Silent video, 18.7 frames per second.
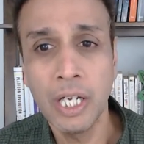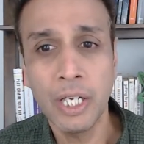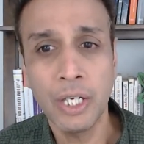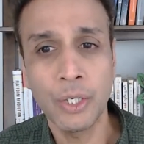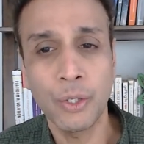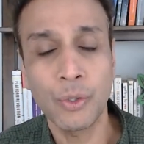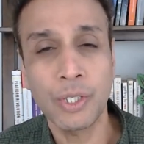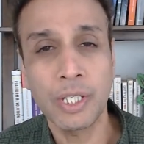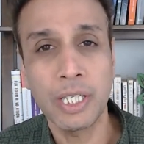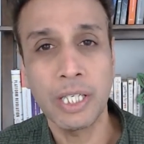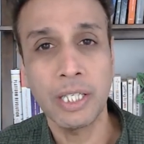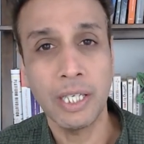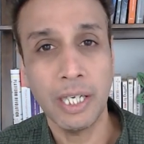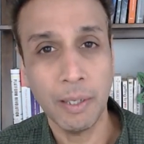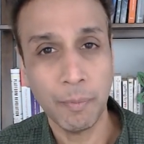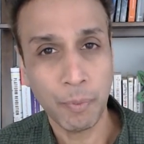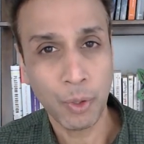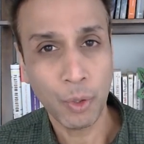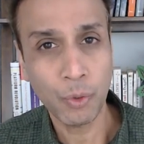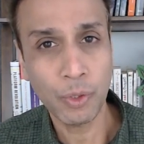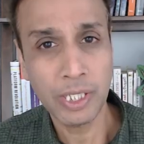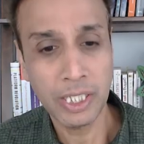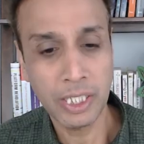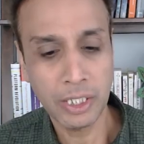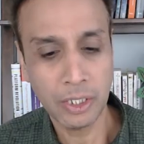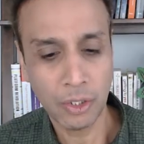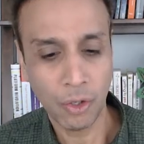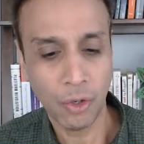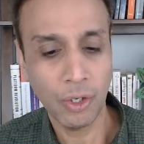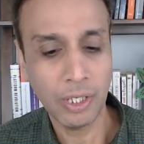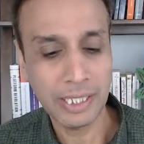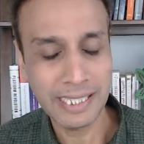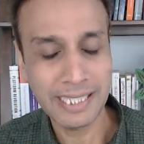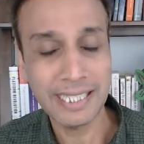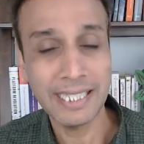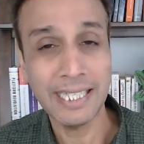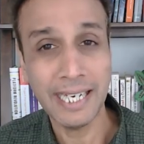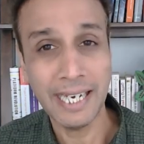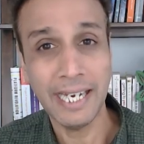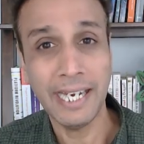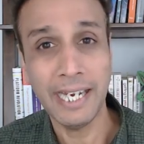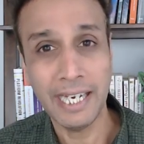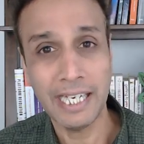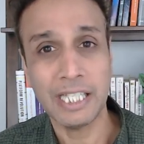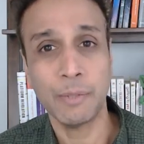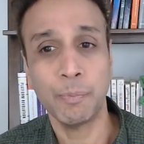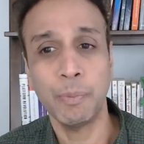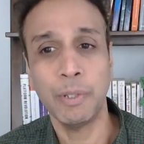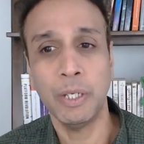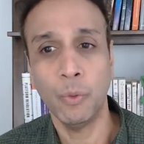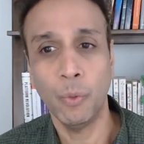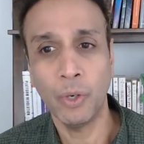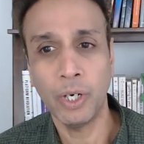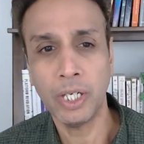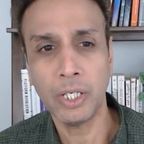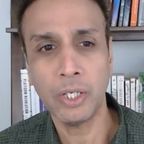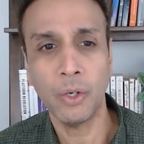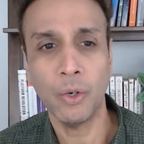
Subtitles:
using a protein called GASP-1